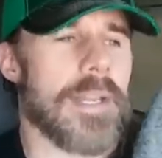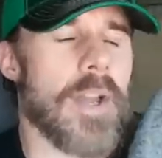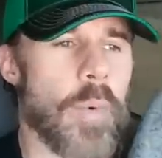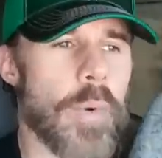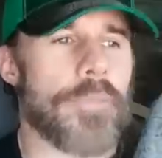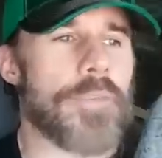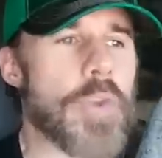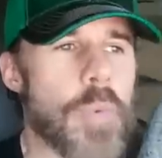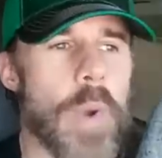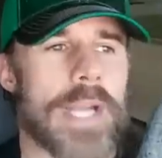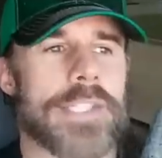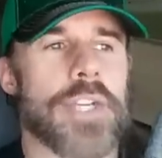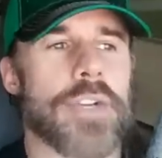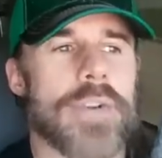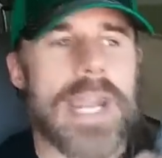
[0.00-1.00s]
What if you went
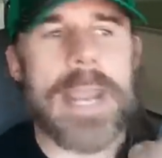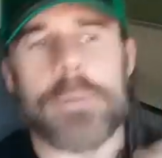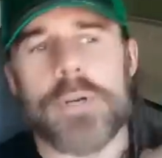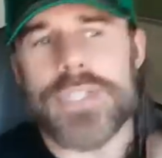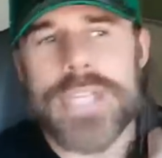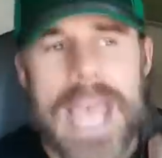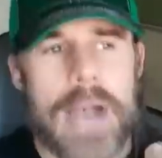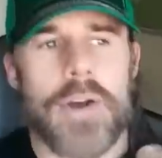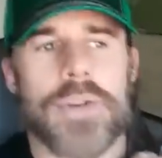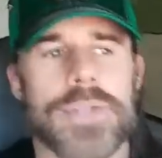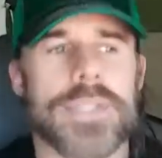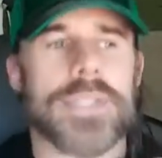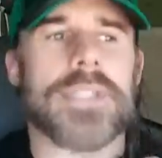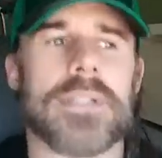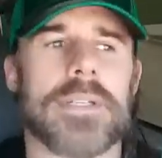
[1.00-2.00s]
to your neighbor's
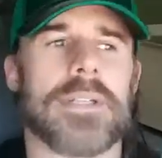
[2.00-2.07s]
house